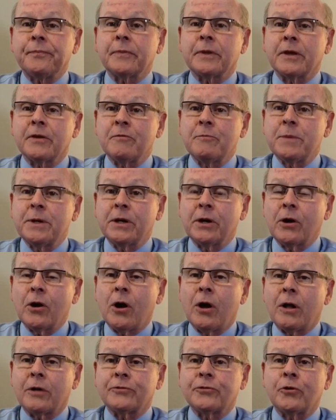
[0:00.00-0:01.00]
give me a
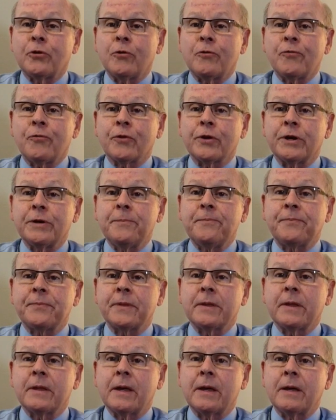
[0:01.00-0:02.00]
call toll free
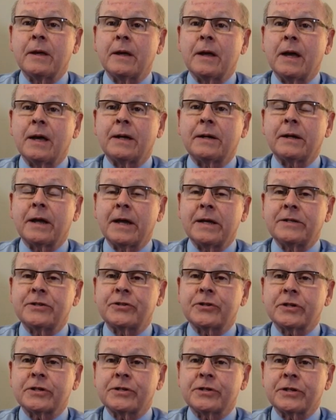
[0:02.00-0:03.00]
at
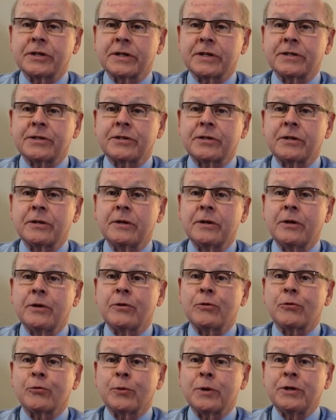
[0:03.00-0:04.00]
866
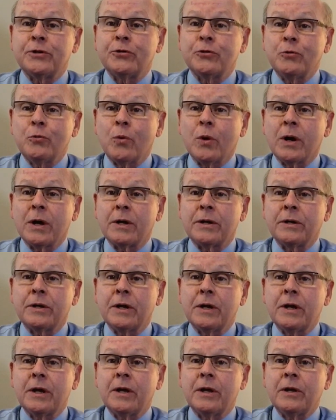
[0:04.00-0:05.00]

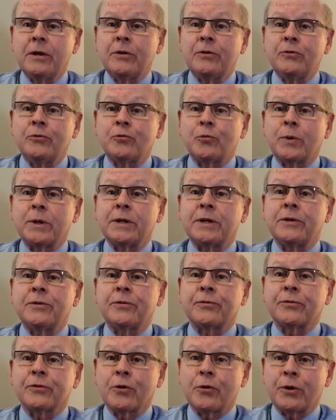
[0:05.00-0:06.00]
321
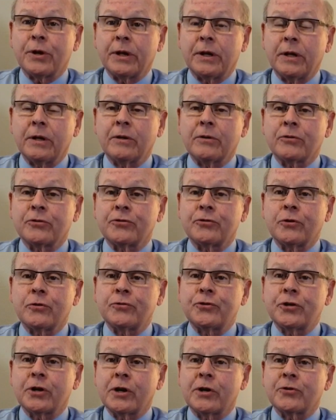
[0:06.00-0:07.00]
2030. There's no
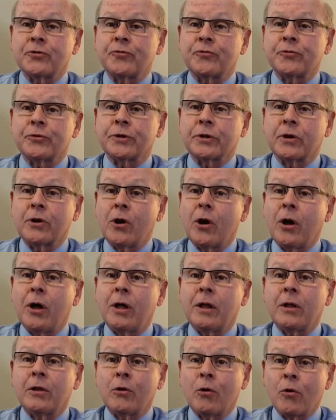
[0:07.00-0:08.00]
charge for the
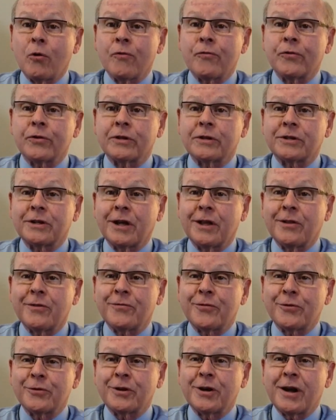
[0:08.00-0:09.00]
call or for the
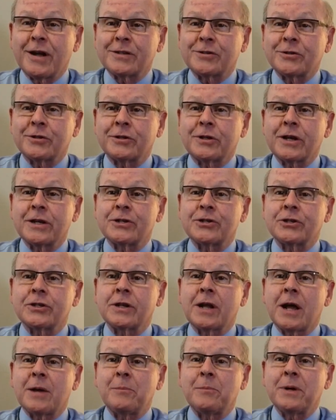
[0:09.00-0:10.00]
telephone
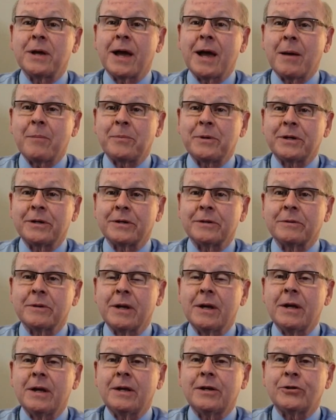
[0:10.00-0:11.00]
consultation. I'd be happy to
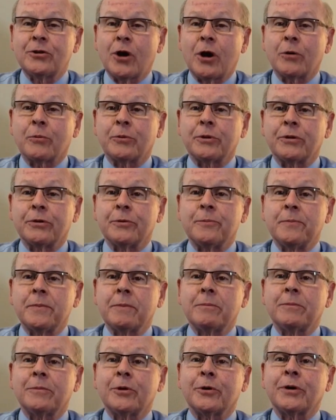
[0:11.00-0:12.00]
talk with you.
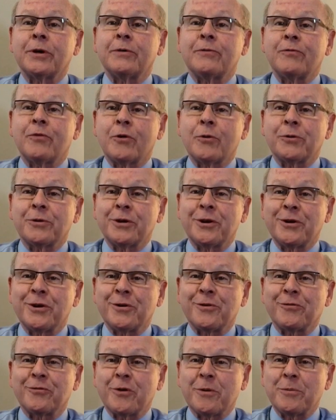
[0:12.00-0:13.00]
Looking forward to
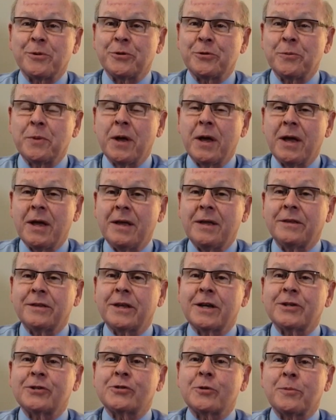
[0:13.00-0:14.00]
hearing from you.
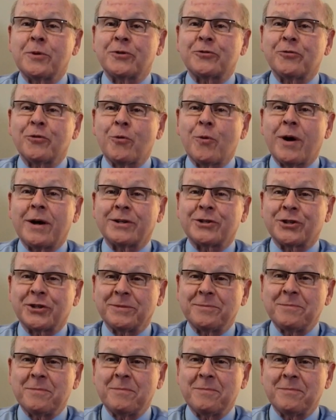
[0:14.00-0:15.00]
Thanks so much for watching.